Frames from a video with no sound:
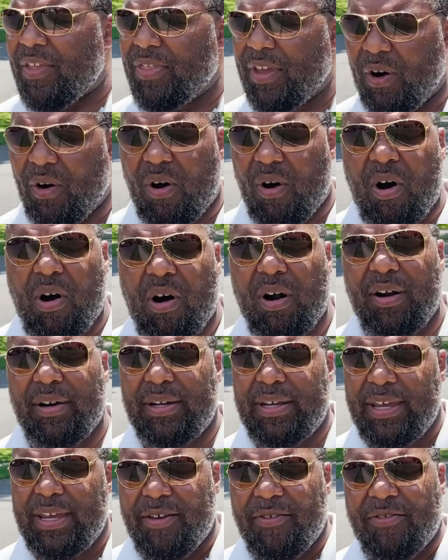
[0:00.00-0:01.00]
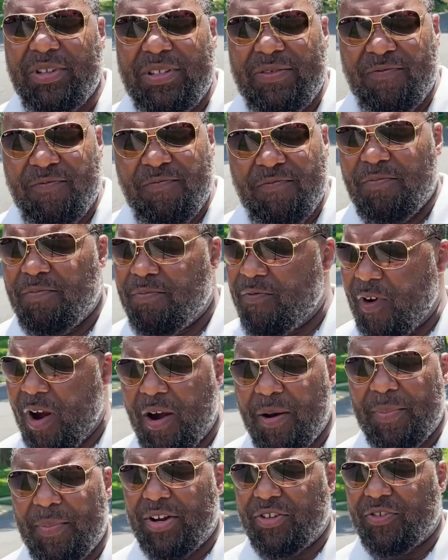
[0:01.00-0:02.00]
There are very
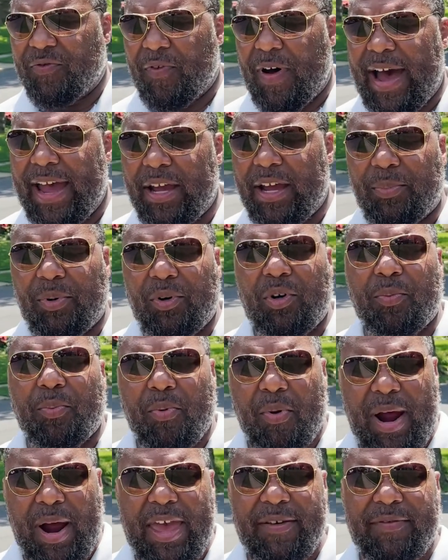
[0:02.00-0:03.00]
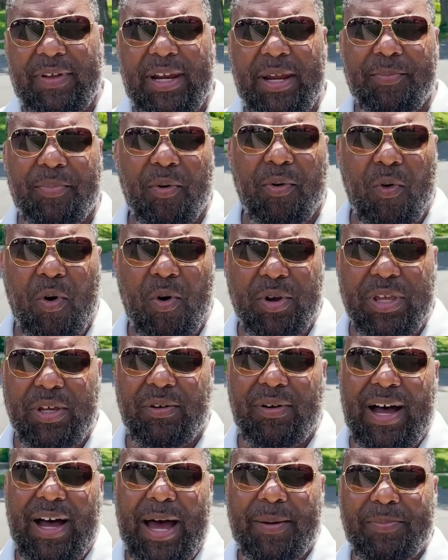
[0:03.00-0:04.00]
much viable private and parochial
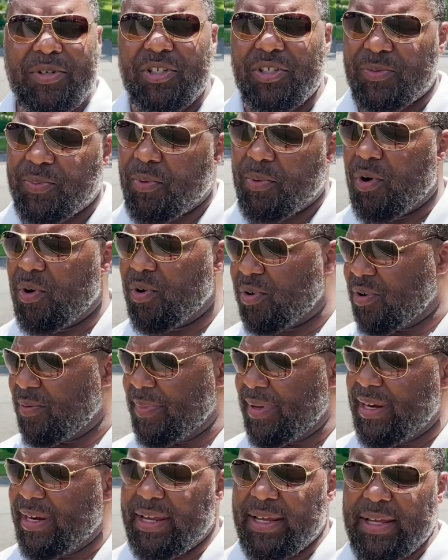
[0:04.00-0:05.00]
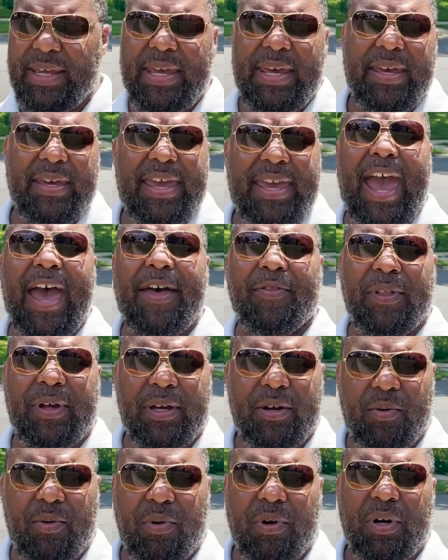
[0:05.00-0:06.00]
options, parochial meaning
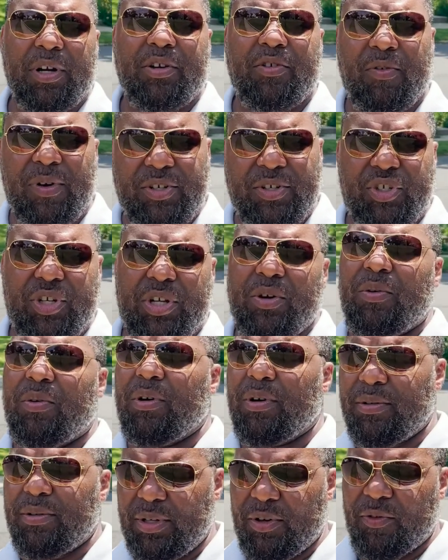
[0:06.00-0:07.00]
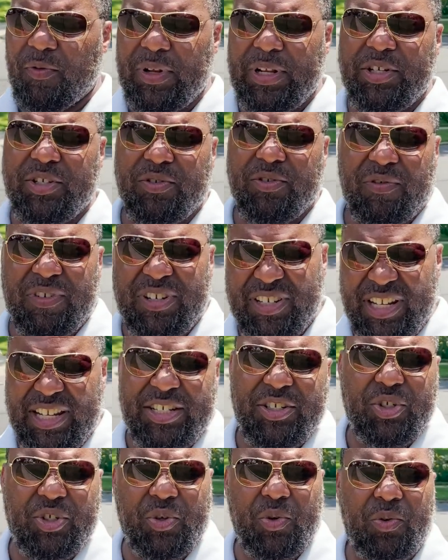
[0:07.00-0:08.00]
Catholic or Christian or
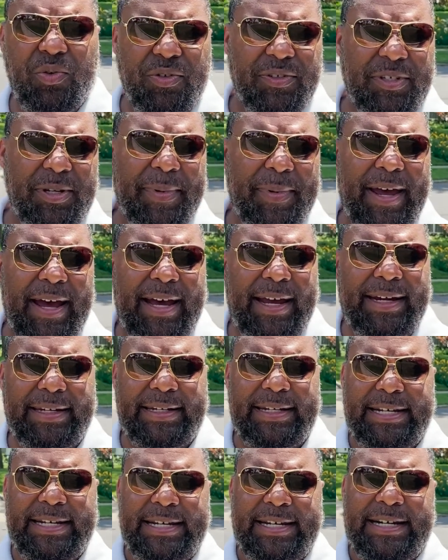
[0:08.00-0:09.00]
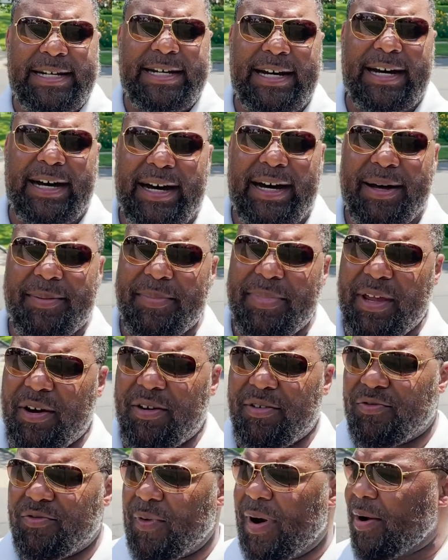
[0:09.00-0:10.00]
religious schools of some kind.
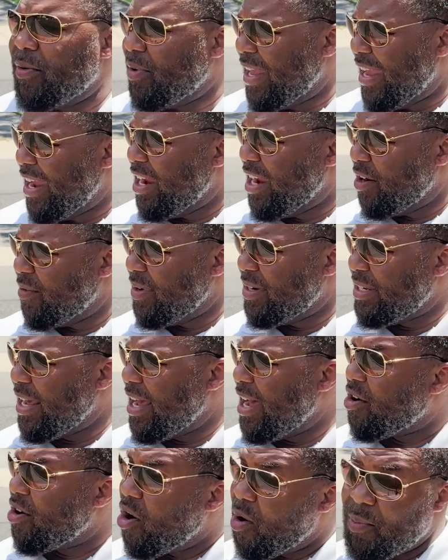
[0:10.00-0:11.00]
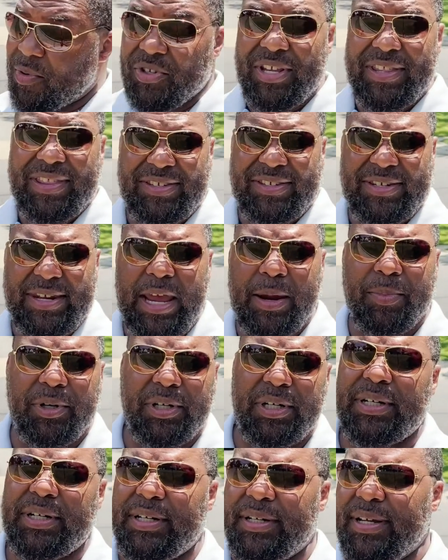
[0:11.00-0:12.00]
There's right here in town, almost in this
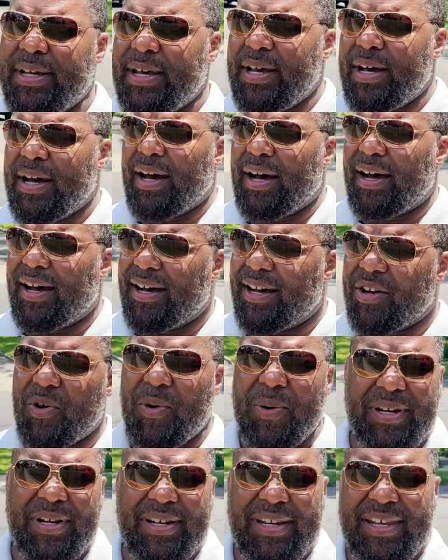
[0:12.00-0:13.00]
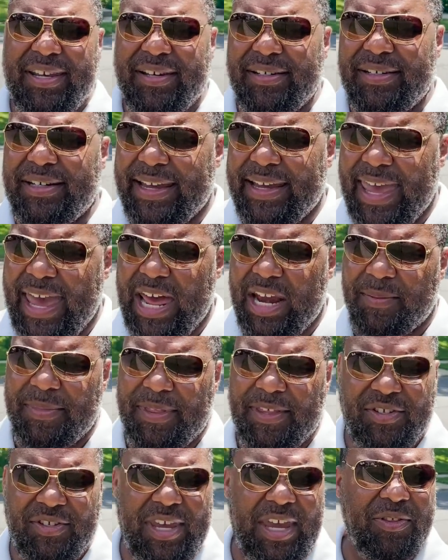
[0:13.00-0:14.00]
neighborhood, Koinonia Academy,
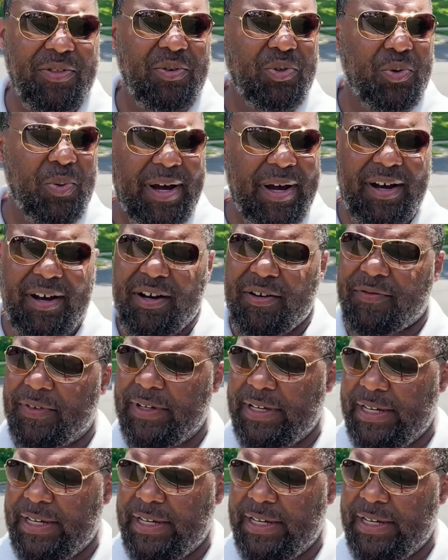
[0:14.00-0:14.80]
this K through 12,